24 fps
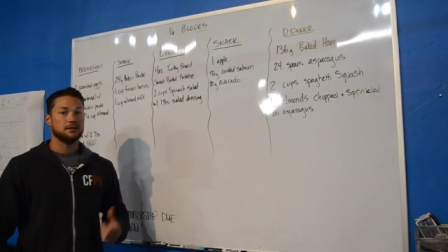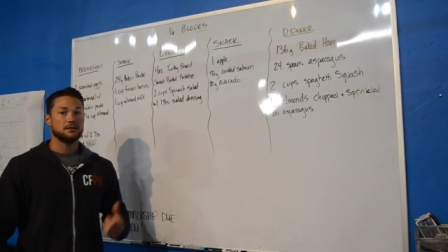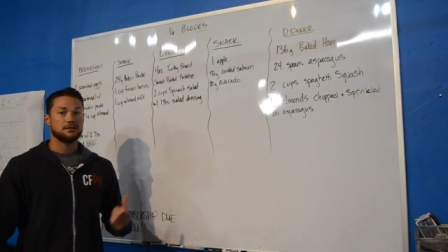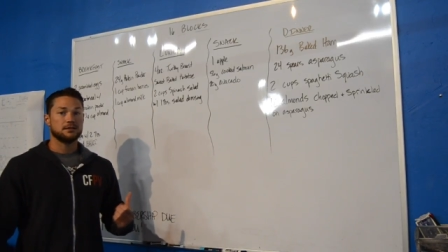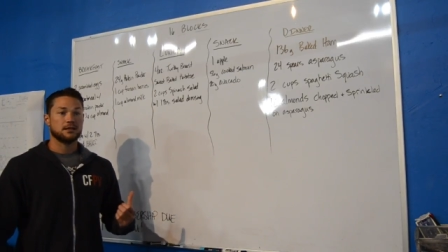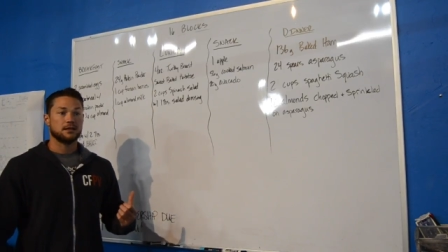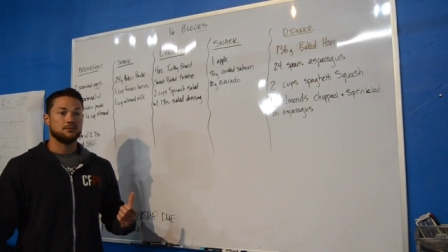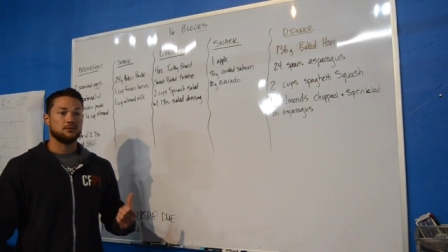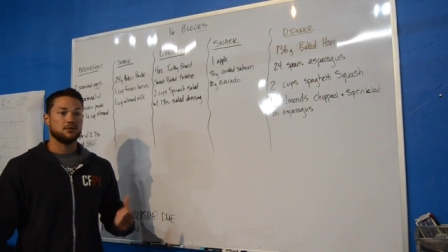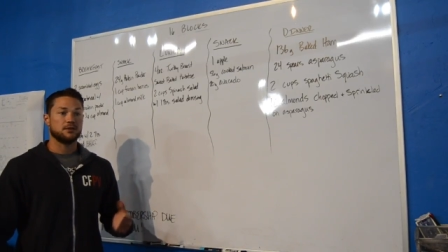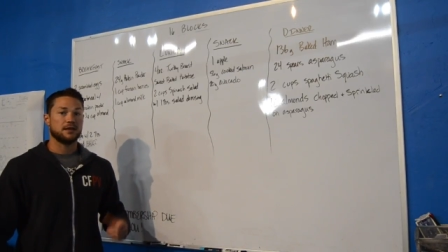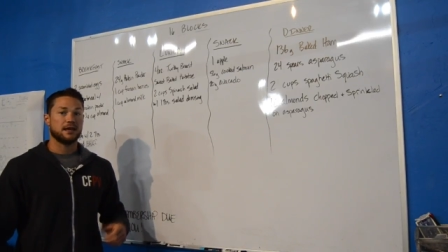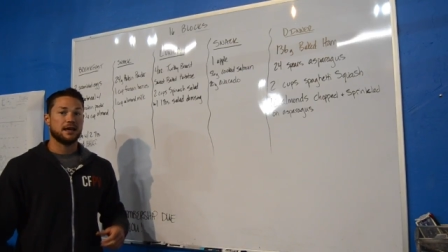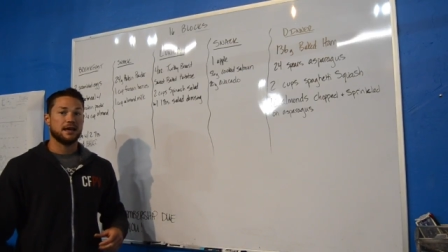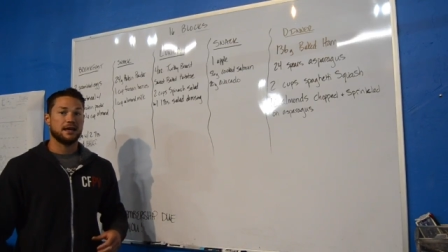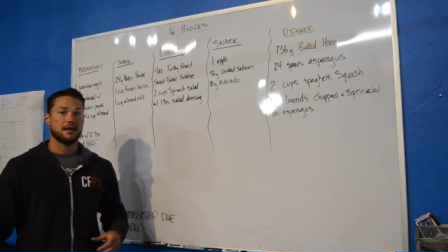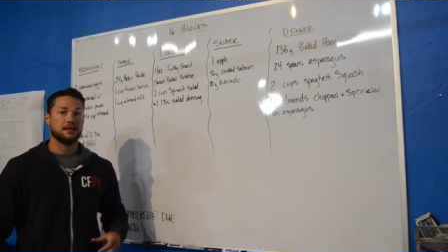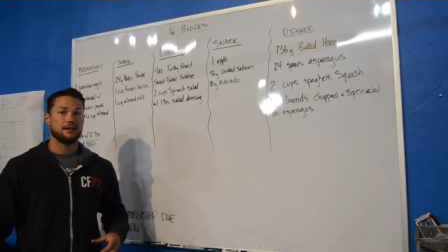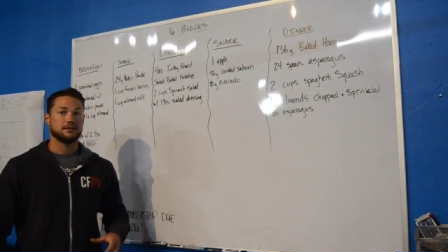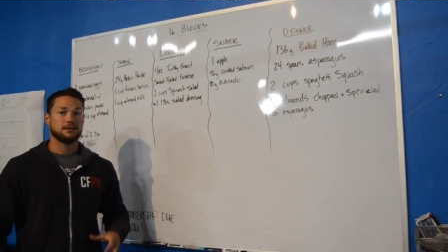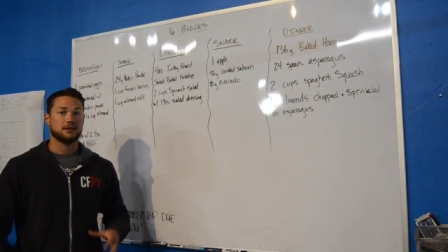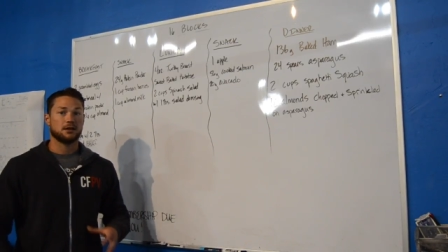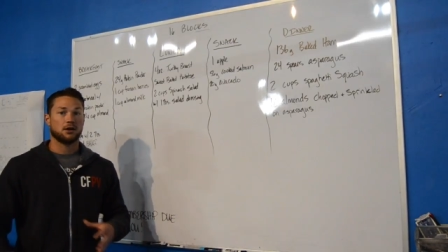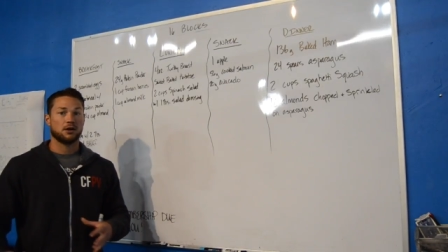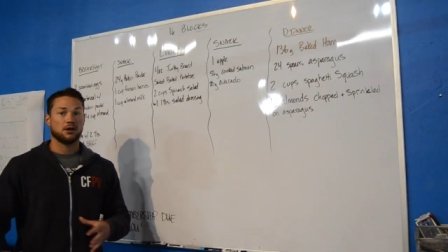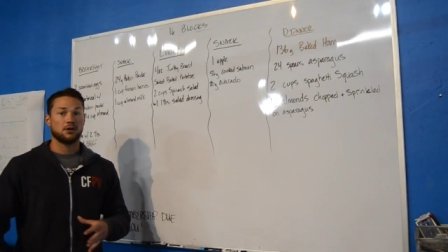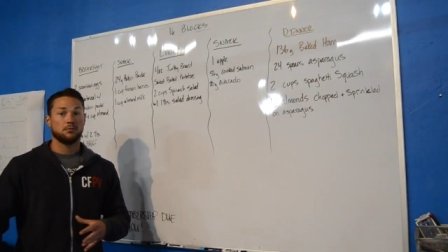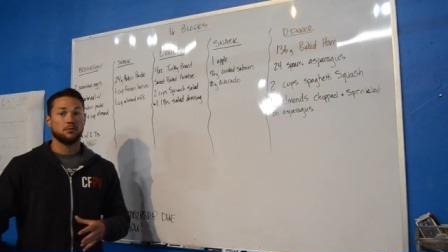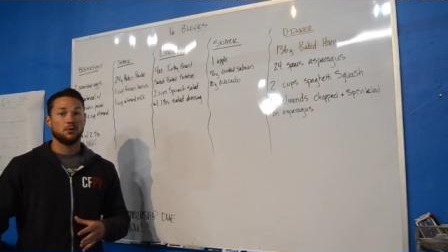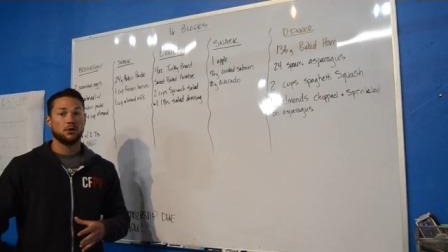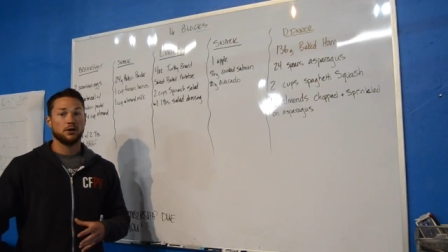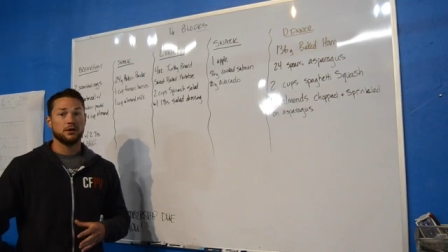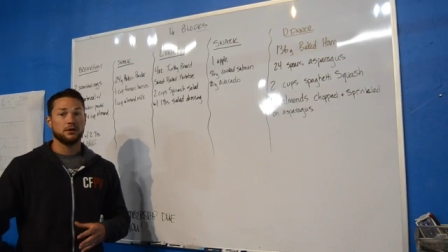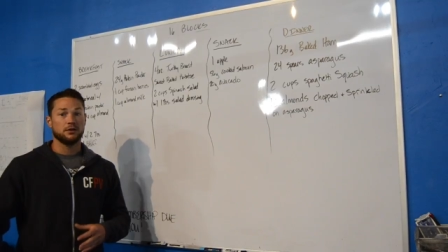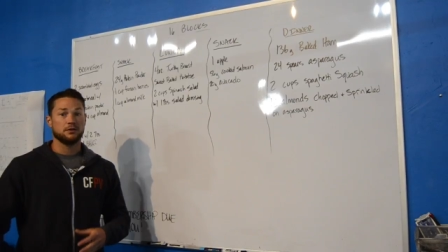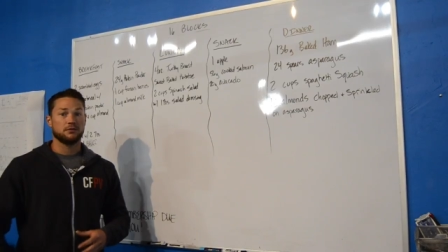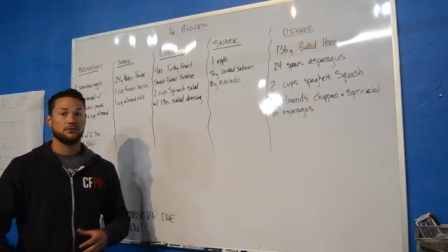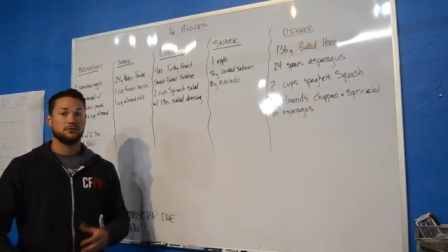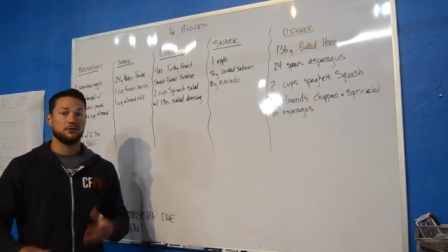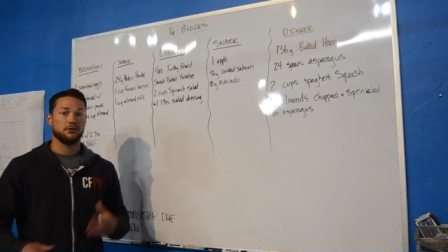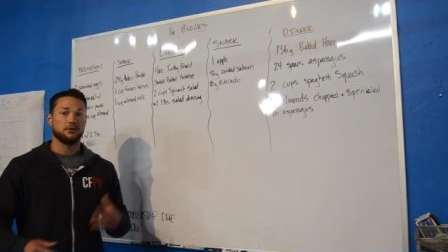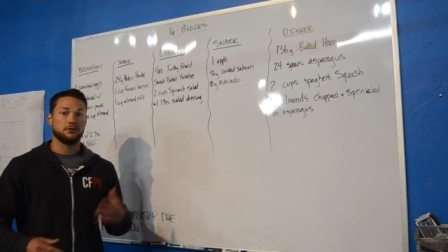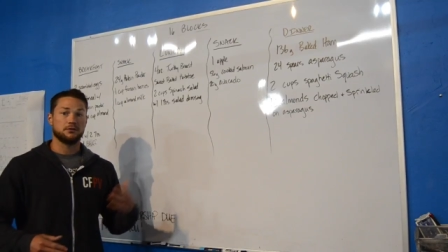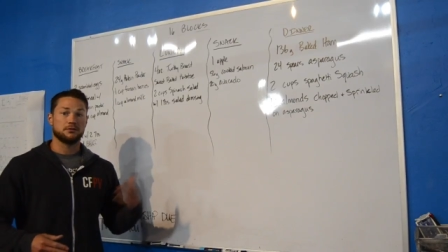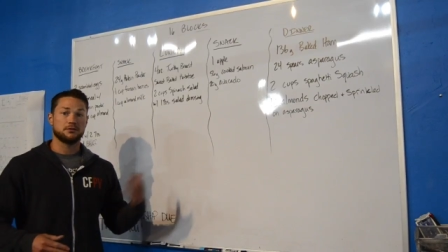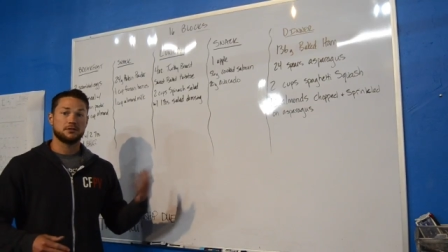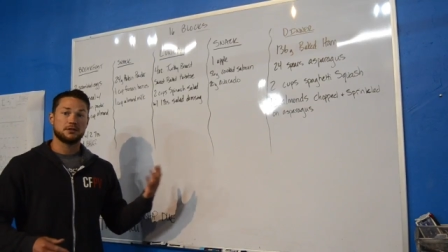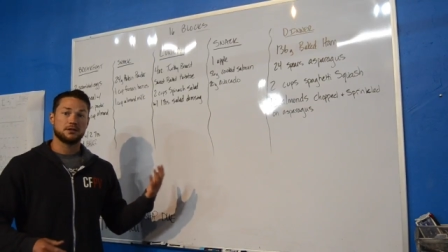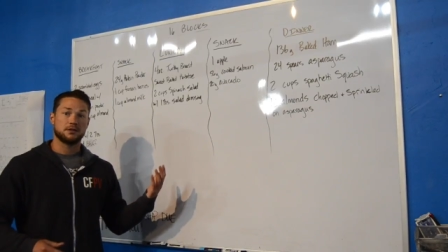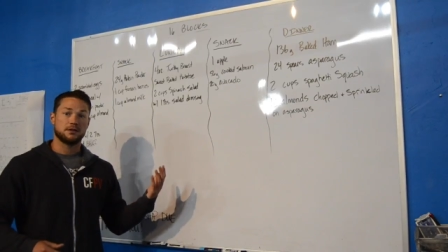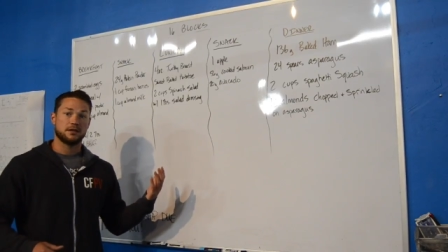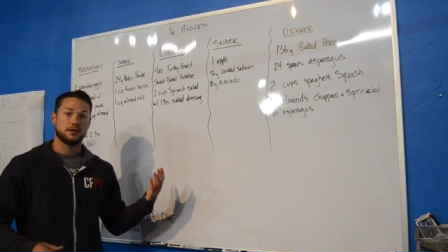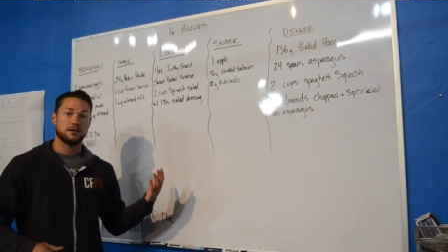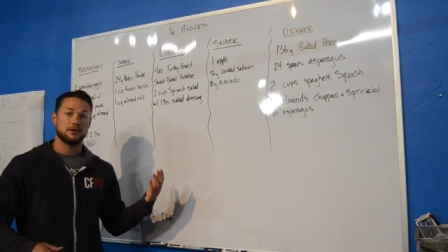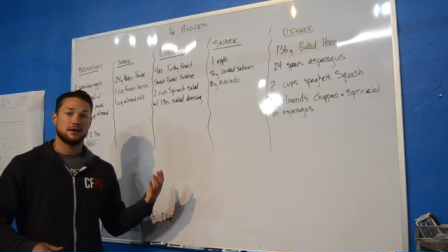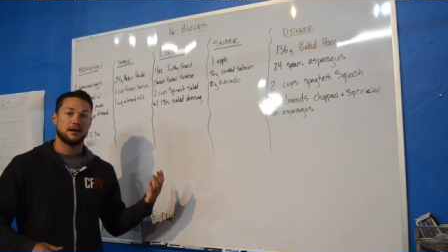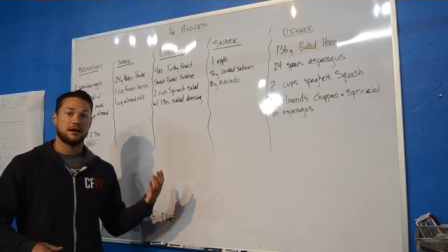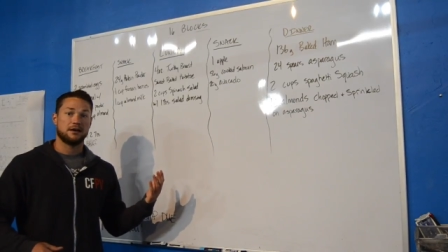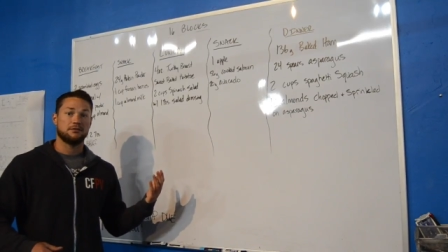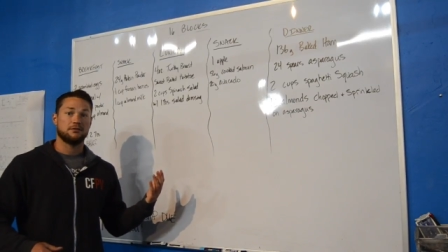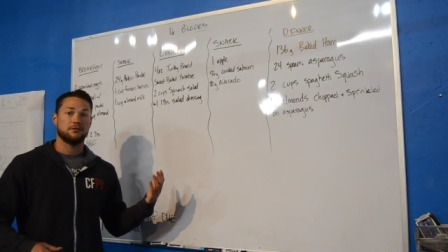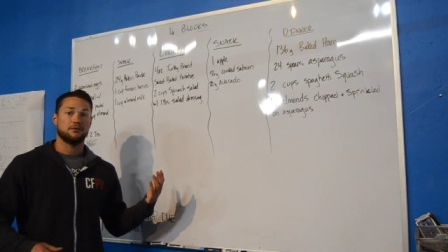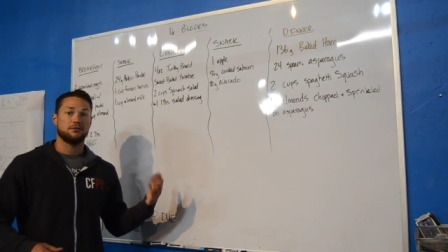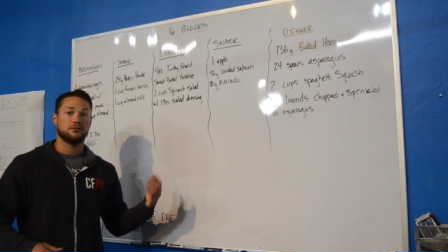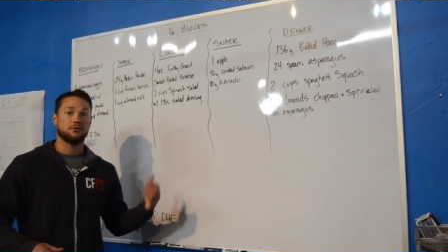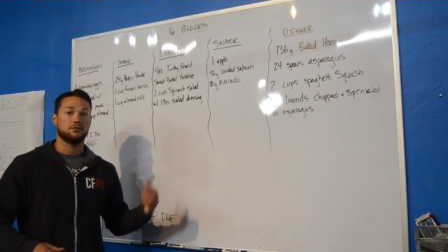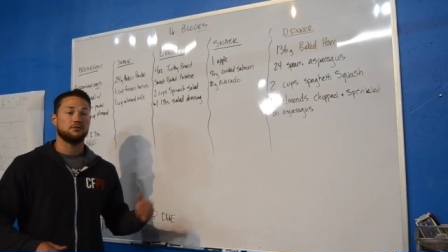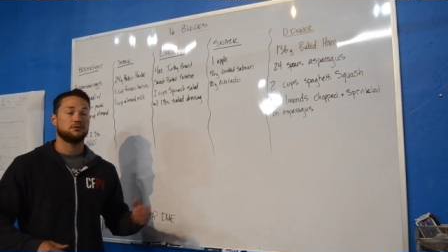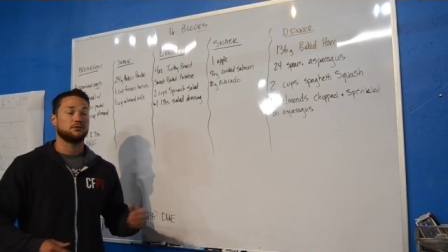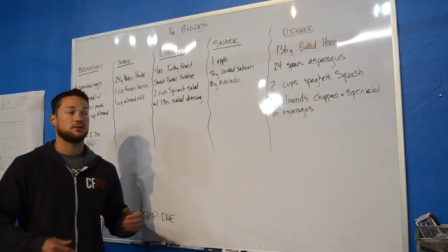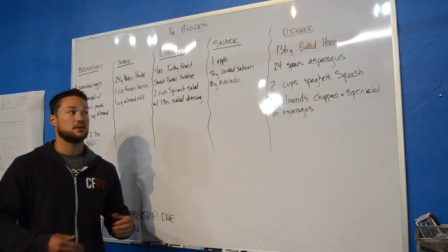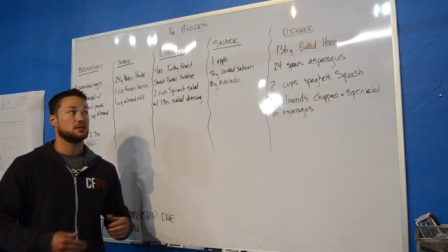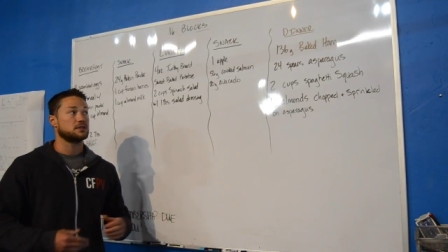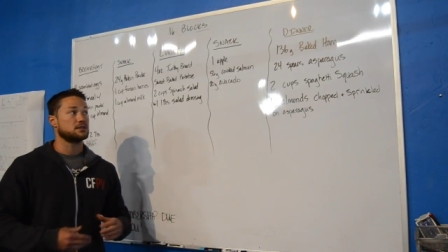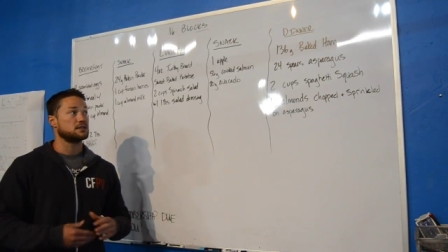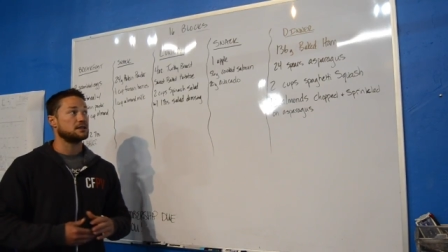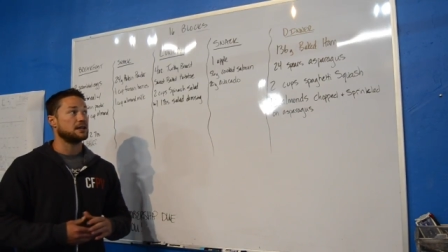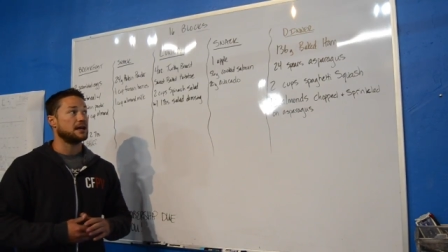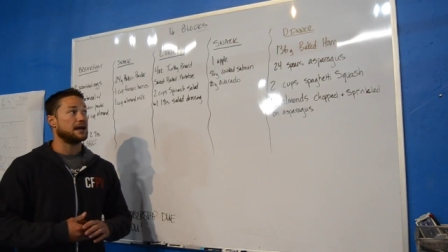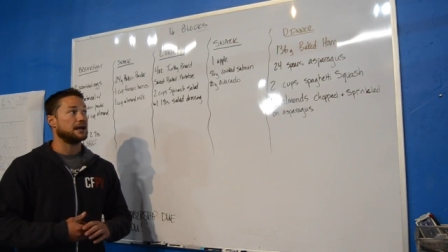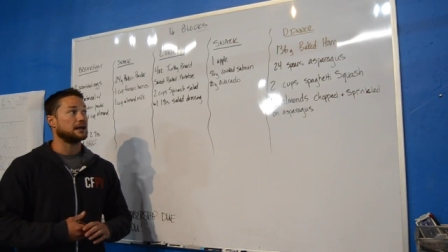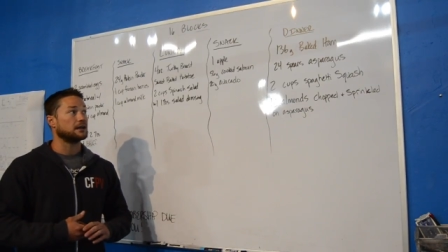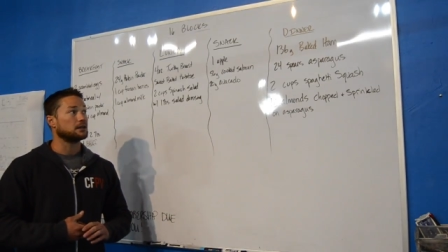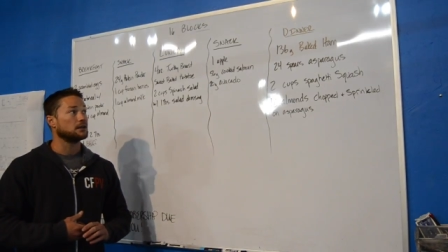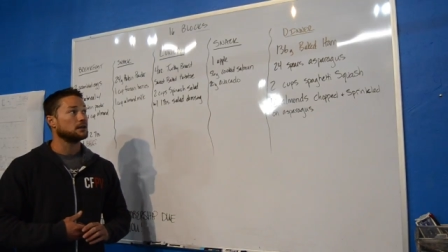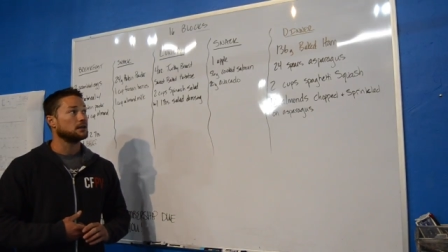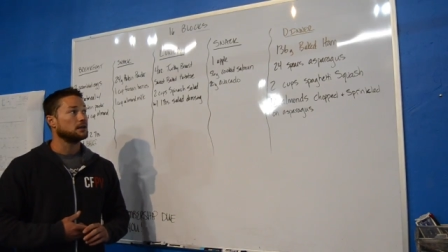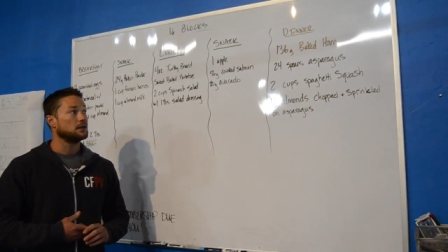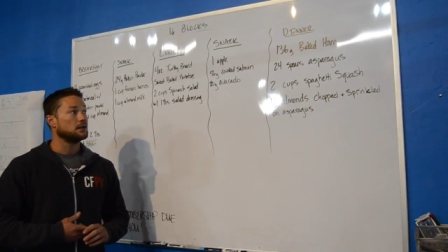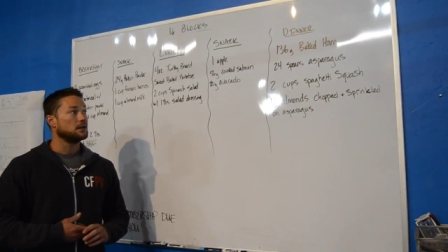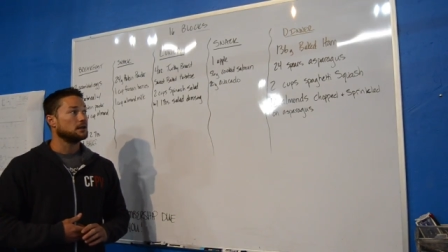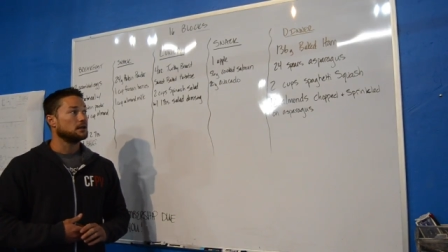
Same with eggs. Hard boil a few so that you have a few for a snack.